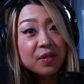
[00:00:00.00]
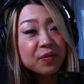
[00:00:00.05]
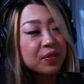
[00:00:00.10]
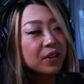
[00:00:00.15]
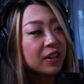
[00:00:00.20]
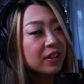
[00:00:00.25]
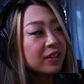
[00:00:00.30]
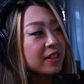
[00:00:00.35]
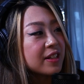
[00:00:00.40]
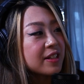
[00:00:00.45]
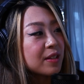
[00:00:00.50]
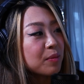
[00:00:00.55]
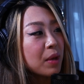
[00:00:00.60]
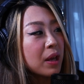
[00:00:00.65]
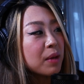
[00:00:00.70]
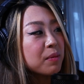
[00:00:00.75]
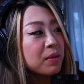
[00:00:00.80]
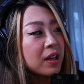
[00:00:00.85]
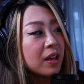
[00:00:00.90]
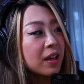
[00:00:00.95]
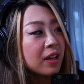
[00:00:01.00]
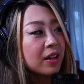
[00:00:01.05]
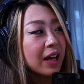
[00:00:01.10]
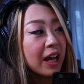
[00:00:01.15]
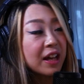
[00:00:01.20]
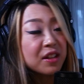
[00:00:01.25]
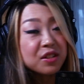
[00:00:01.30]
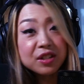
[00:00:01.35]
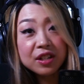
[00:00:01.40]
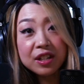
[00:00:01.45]
different. So maybe
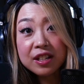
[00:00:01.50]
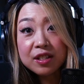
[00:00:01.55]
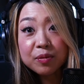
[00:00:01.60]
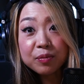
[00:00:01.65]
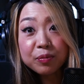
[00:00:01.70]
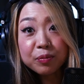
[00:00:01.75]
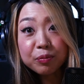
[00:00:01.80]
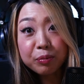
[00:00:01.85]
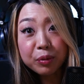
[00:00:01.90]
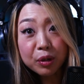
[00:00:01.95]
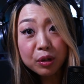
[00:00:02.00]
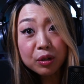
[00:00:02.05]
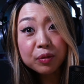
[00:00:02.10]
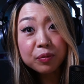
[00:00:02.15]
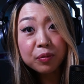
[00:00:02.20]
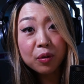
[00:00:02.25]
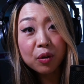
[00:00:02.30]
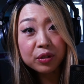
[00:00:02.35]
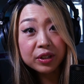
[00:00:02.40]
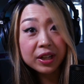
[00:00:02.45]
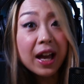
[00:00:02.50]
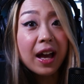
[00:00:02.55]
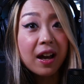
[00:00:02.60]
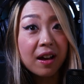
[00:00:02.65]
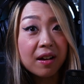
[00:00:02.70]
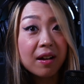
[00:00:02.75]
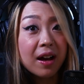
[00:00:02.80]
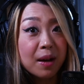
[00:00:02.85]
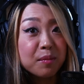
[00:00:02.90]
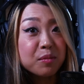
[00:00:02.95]
kanji is beautiful.
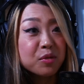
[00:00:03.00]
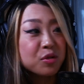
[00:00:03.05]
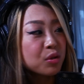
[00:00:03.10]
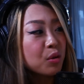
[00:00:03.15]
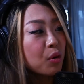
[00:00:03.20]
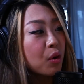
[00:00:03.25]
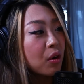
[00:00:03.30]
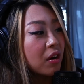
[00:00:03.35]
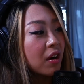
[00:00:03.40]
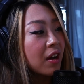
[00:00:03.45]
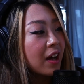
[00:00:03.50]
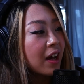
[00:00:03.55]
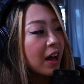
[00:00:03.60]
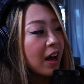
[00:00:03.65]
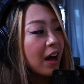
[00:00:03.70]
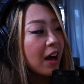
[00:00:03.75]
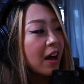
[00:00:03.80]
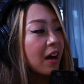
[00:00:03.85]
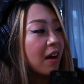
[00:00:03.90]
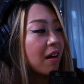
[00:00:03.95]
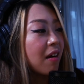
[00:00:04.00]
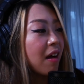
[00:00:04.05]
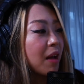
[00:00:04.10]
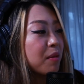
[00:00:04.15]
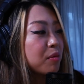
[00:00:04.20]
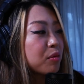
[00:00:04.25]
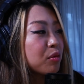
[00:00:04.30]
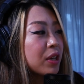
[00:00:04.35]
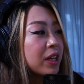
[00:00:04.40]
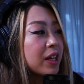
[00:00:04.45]
Yeah, I'm sure.
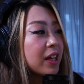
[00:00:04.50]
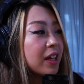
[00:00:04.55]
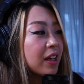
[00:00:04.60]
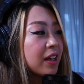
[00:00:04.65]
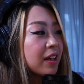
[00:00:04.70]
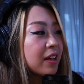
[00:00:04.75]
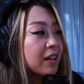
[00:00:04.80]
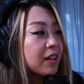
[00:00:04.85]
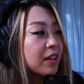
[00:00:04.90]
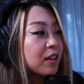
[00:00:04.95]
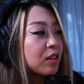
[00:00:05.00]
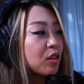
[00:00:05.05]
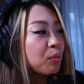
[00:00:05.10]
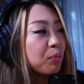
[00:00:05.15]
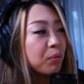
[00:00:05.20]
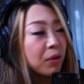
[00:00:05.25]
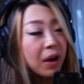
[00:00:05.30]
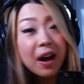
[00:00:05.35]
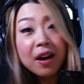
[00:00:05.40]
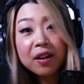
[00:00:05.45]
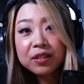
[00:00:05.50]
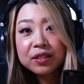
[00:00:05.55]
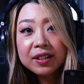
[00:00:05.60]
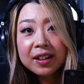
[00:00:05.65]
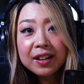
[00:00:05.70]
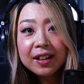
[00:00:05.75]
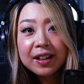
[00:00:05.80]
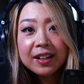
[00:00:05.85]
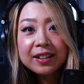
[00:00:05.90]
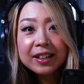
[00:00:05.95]
I'm really, you know,
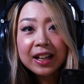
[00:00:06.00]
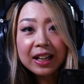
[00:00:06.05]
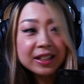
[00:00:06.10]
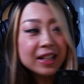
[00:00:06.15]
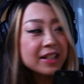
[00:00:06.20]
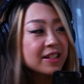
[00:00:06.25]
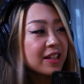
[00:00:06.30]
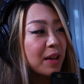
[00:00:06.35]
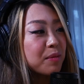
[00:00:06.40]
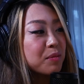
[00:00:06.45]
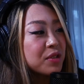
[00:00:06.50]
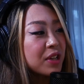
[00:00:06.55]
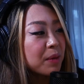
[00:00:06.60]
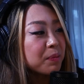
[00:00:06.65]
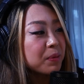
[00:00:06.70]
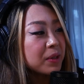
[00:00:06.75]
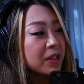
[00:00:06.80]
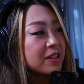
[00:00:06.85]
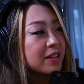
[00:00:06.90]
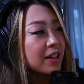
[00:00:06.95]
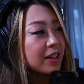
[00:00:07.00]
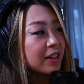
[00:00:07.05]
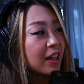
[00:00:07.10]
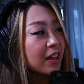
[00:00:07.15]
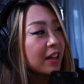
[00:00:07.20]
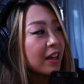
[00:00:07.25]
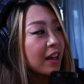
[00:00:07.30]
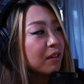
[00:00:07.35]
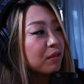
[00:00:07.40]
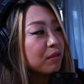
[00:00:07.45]
proud that I'm Japanese and
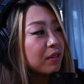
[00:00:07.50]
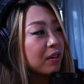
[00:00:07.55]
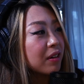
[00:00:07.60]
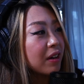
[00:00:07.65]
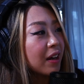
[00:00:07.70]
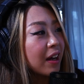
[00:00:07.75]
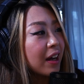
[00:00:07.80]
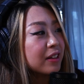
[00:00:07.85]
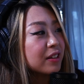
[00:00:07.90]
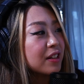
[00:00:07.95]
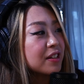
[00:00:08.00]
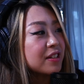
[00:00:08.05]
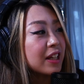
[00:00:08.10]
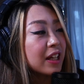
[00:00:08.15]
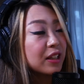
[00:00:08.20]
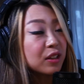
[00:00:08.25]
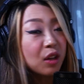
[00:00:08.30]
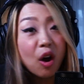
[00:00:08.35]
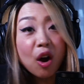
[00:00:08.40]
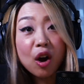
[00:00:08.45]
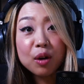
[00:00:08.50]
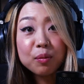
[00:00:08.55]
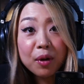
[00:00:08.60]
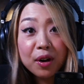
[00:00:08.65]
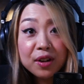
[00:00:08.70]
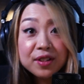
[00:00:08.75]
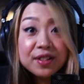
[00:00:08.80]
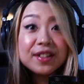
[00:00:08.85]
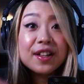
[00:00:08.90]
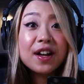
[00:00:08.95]
I can understand
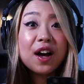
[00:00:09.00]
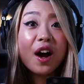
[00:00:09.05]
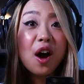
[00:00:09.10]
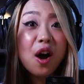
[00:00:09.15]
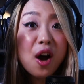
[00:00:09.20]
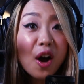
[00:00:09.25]
almost